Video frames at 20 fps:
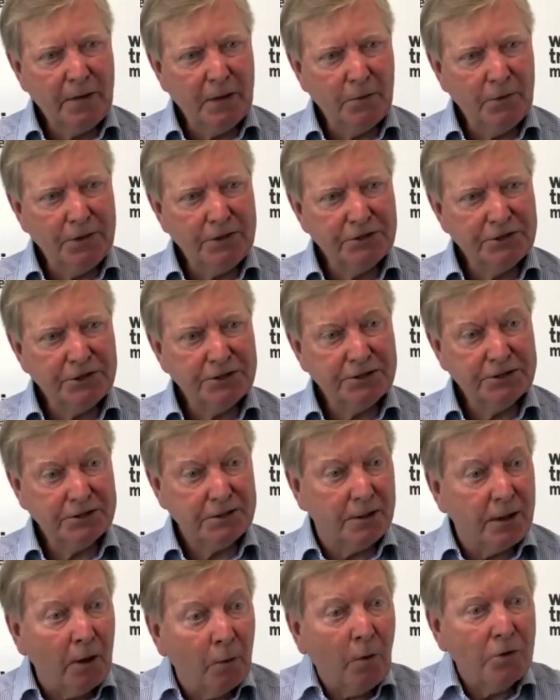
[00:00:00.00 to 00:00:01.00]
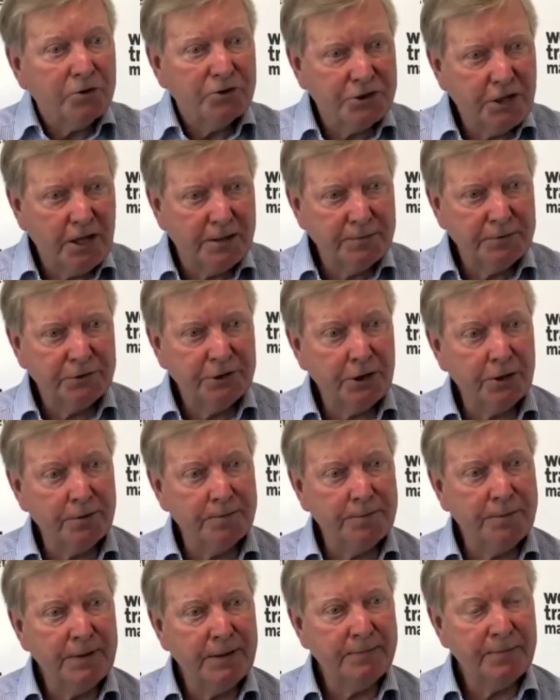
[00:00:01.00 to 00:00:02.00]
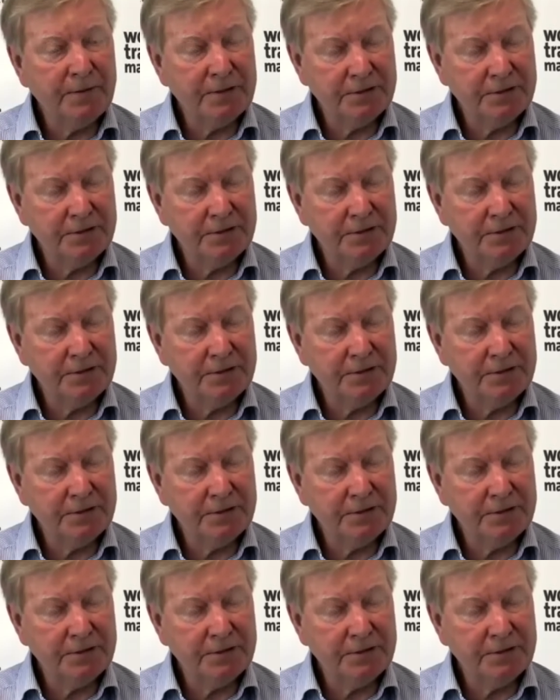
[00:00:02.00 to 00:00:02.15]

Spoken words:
which is a one-stop shop.